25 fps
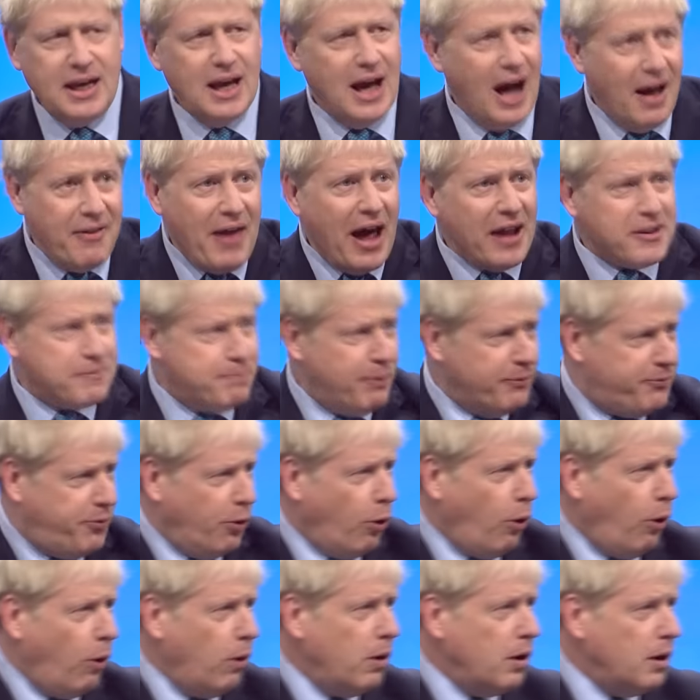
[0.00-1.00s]
And that's
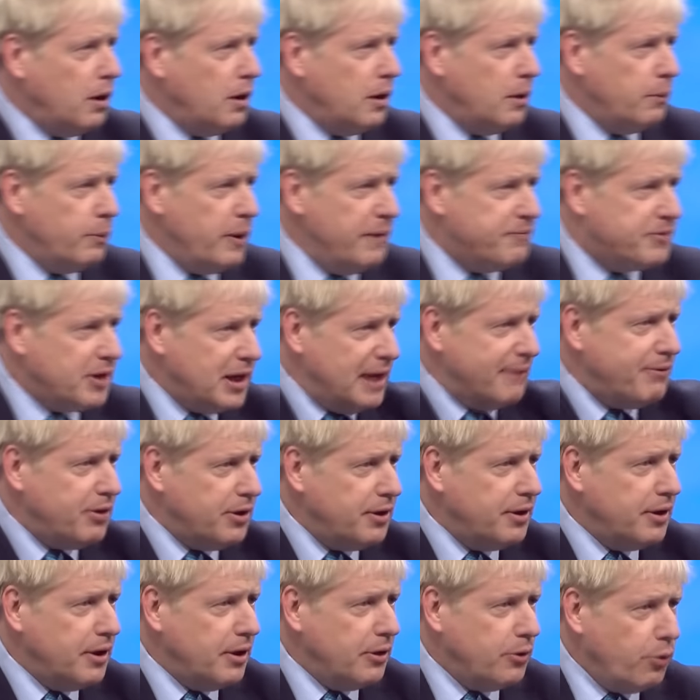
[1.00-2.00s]
before we've delivered
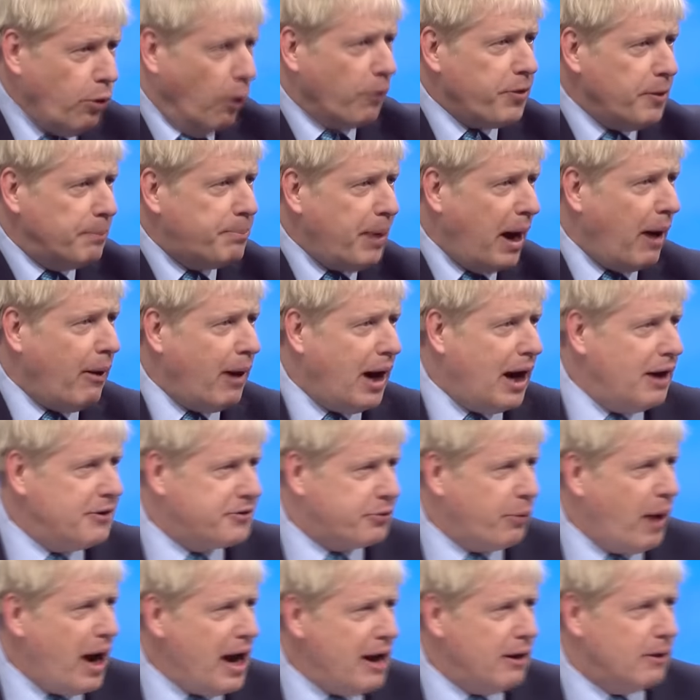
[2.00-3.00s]
Northern Powerhouse
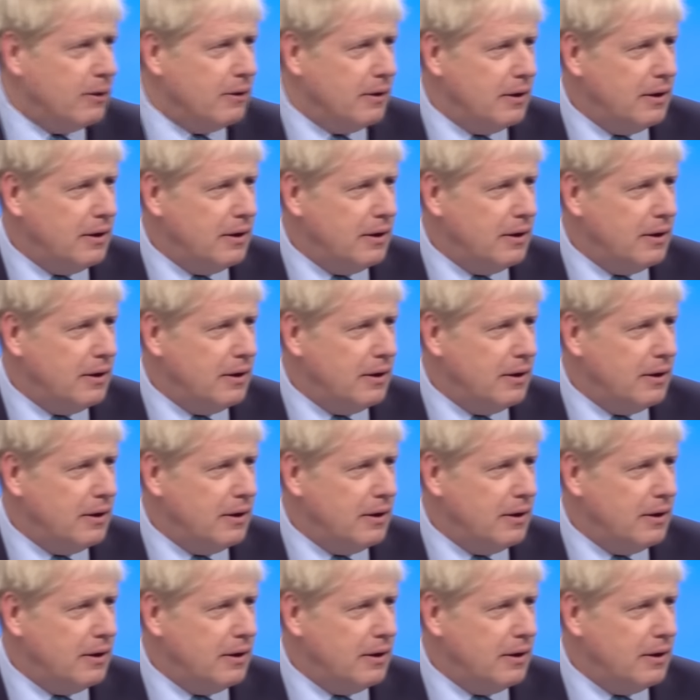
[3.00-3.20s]
Rail,